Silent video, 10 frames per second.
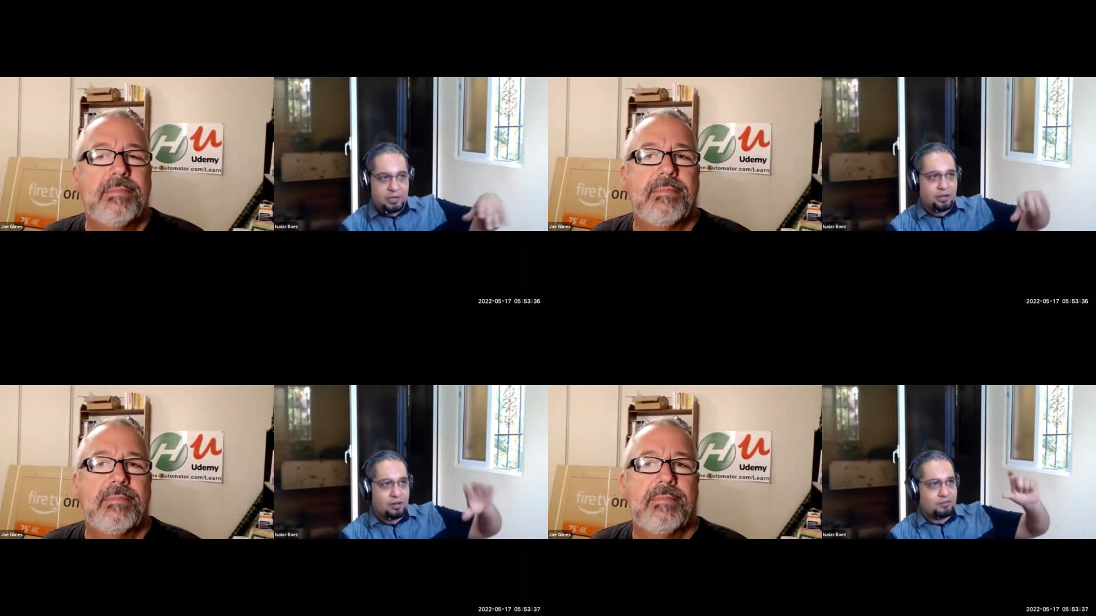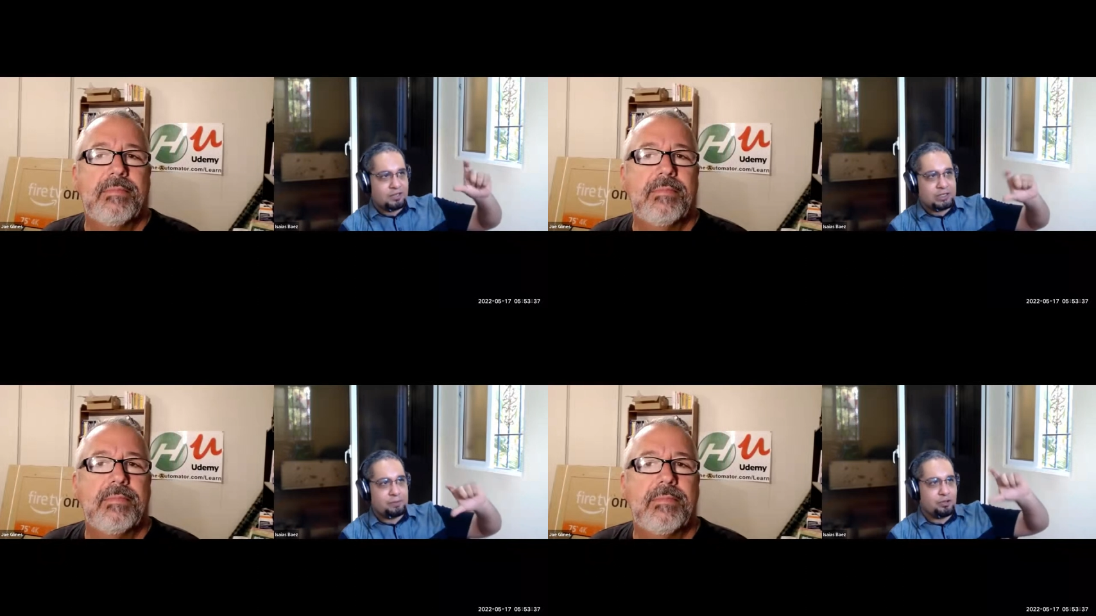Speaker 1: about. Like, for
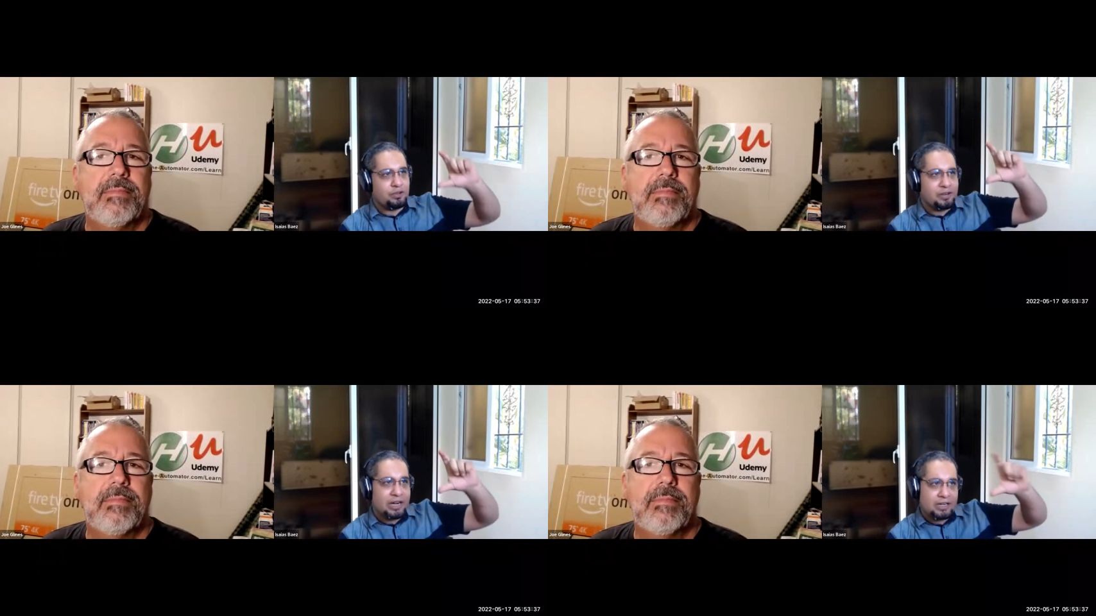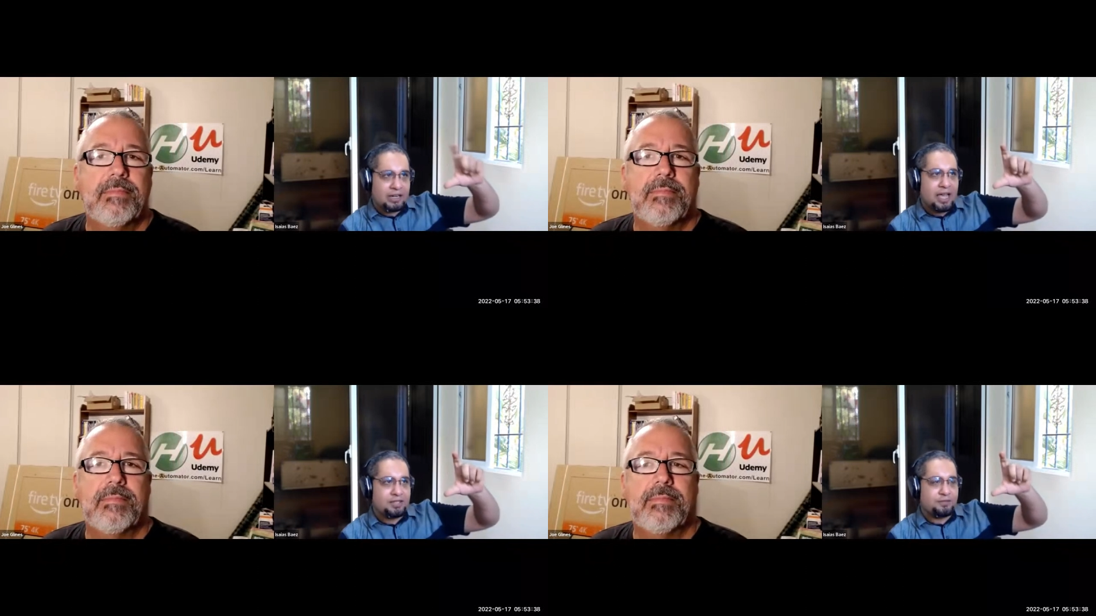example, you create a
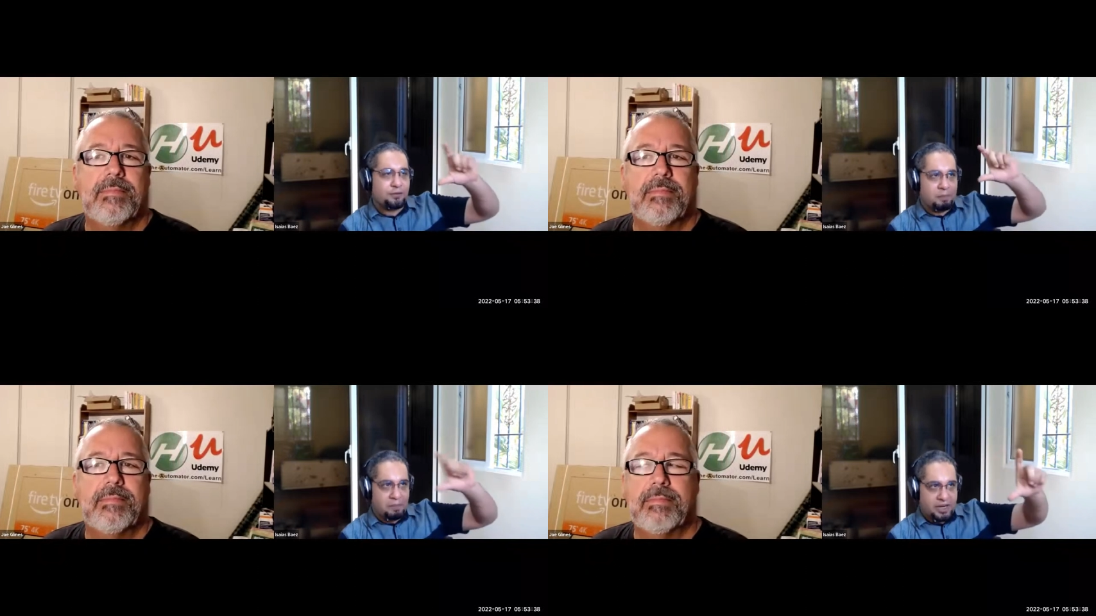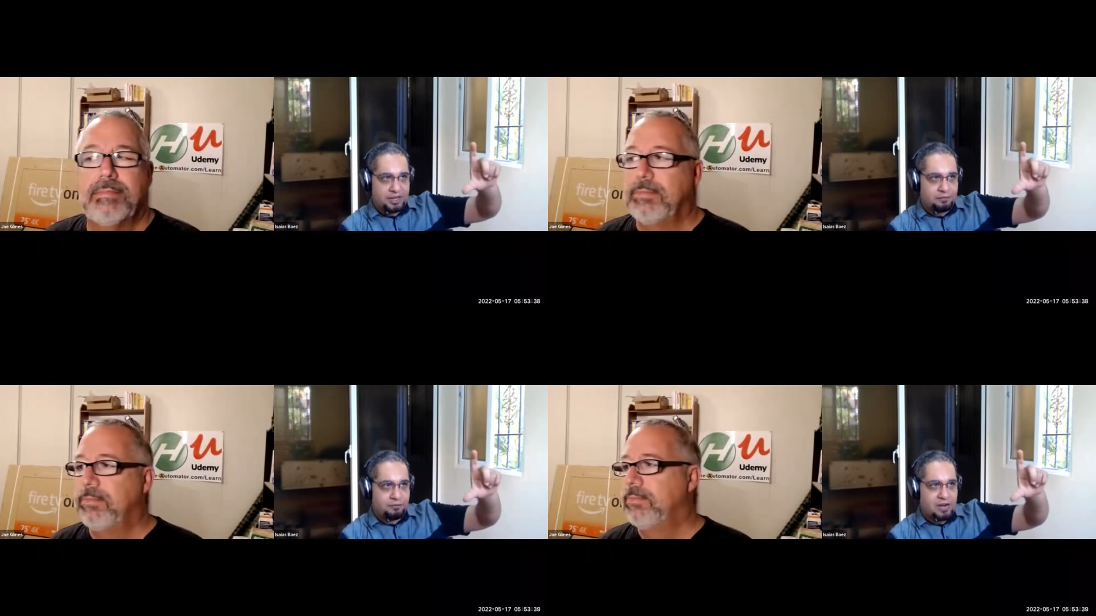class for a
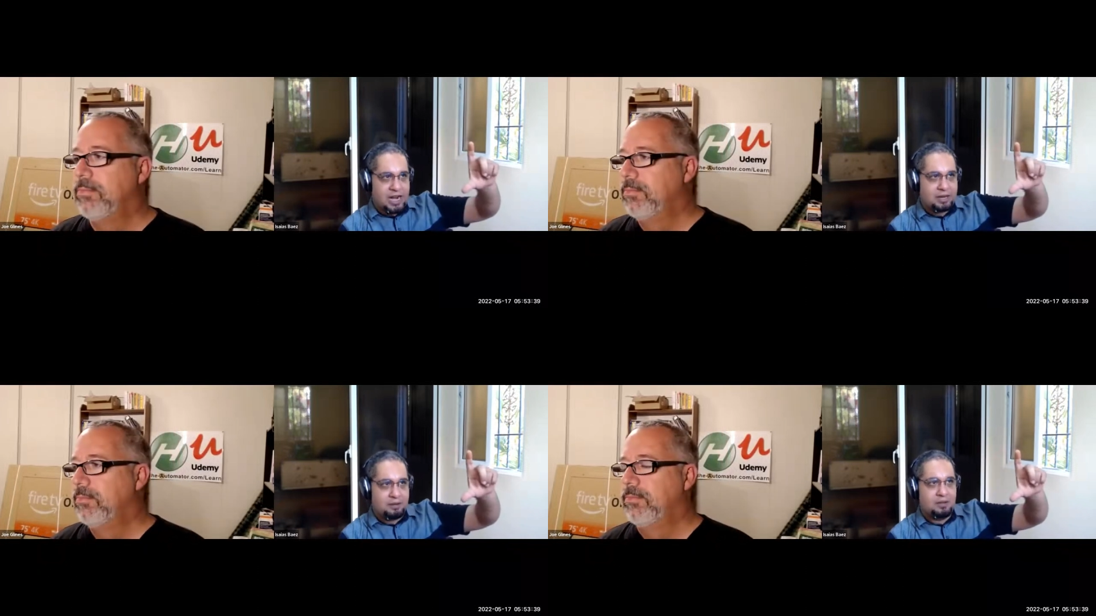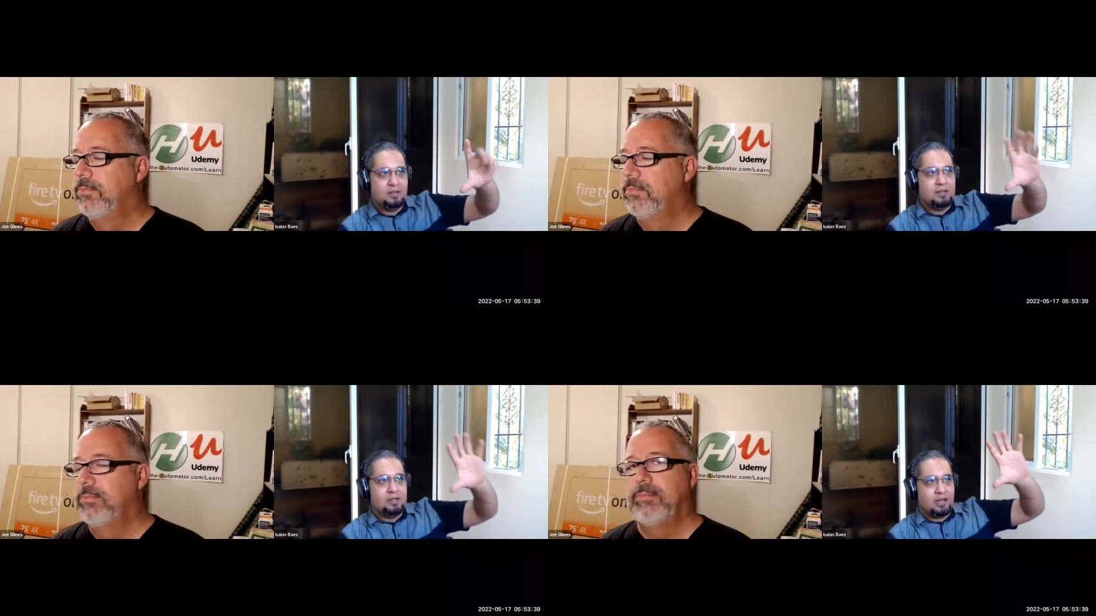button, right?
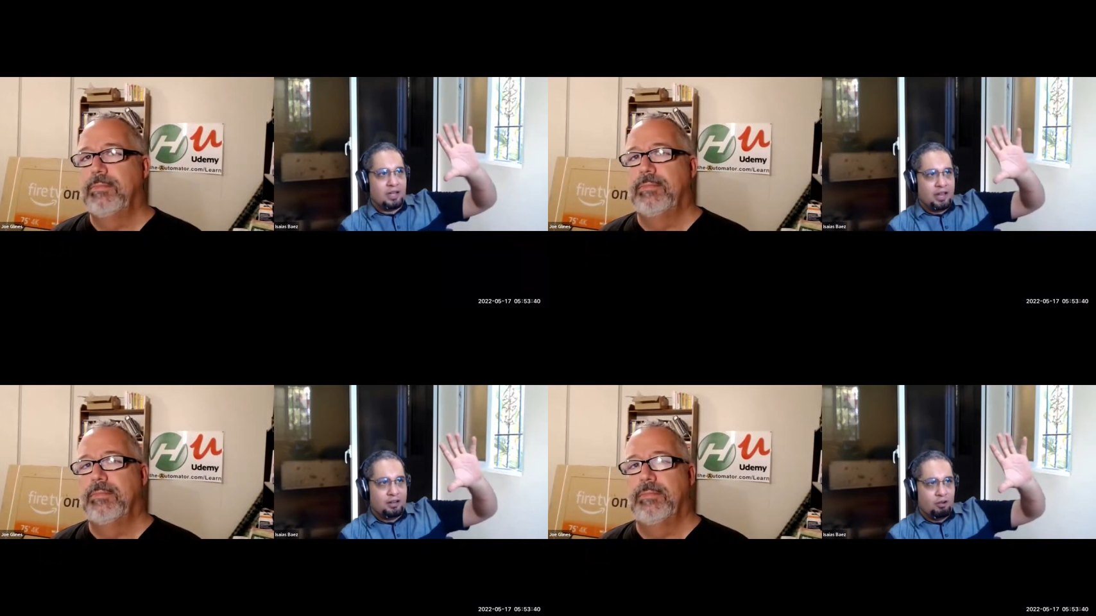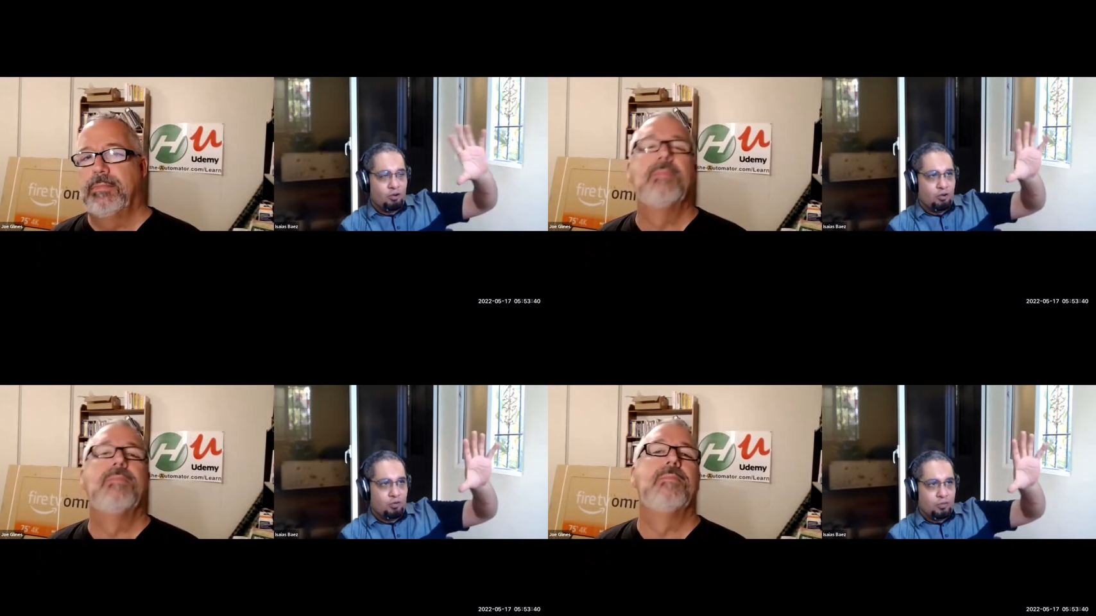and
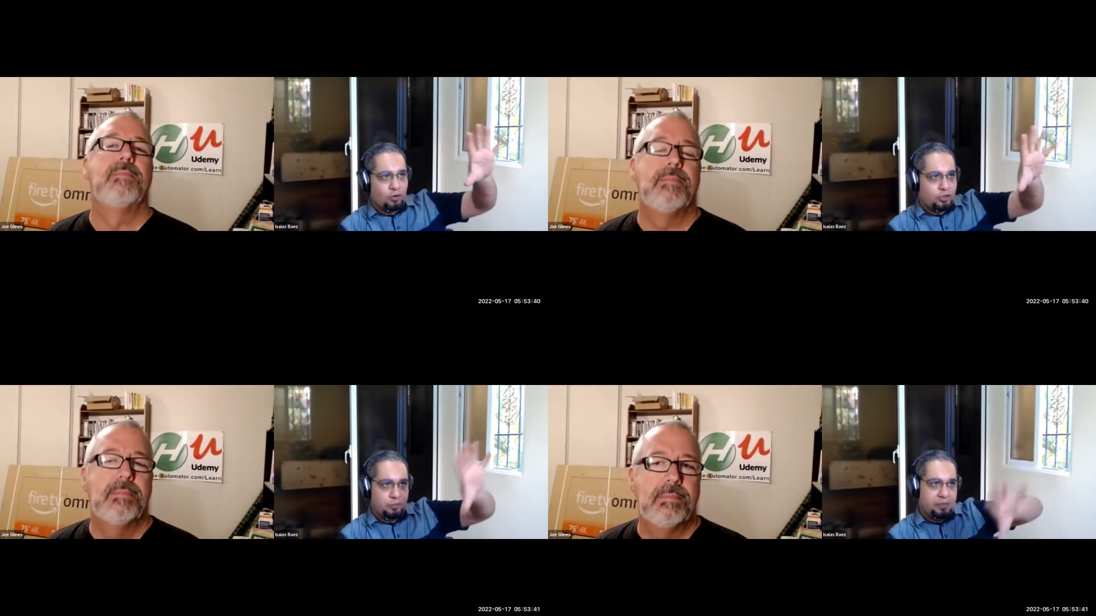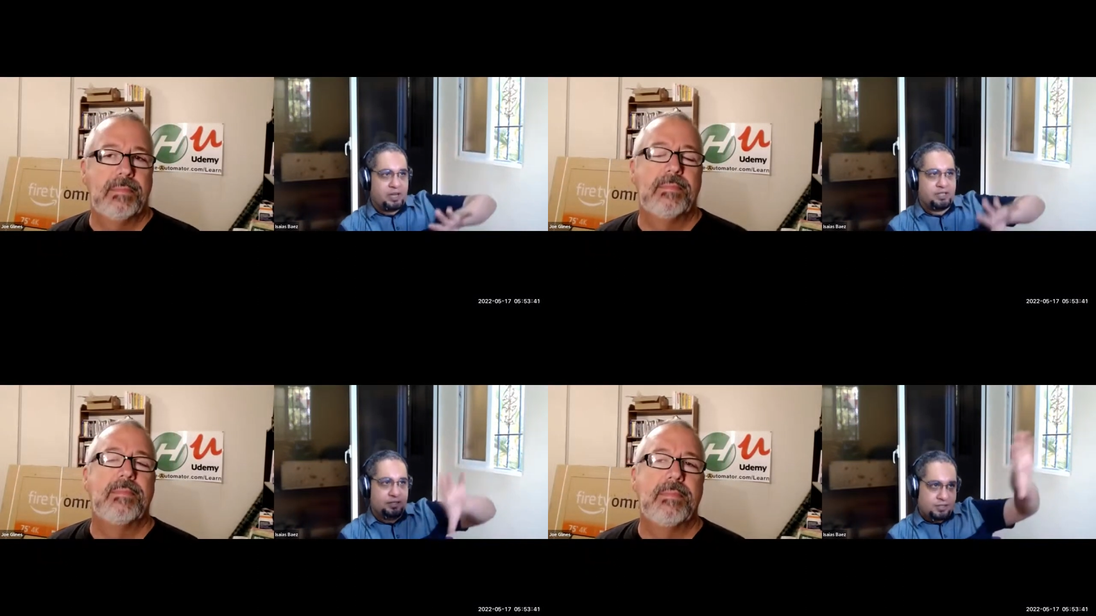all your
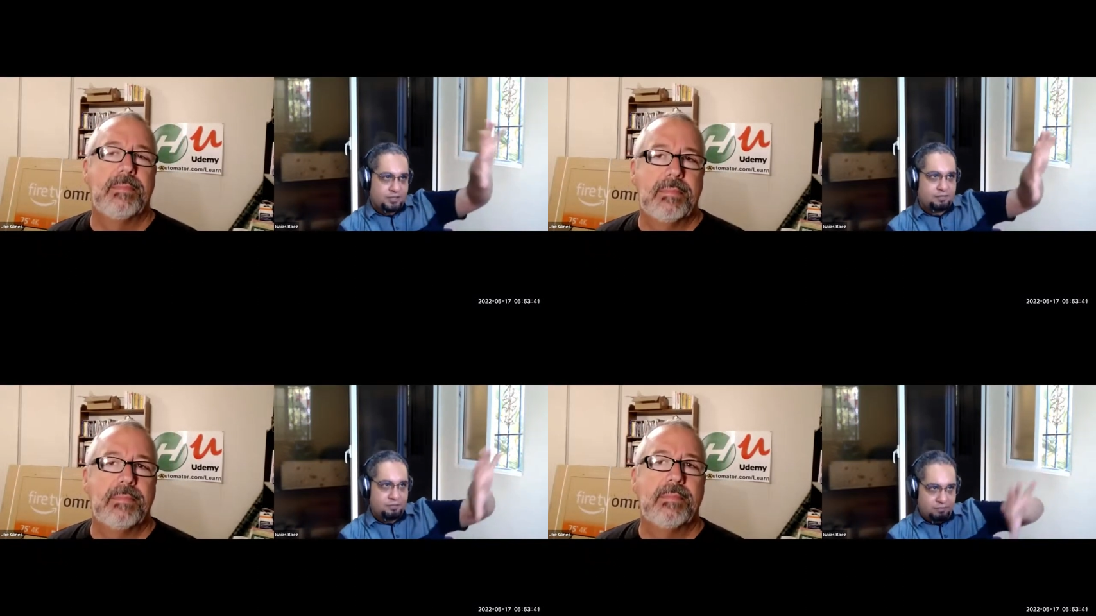buttons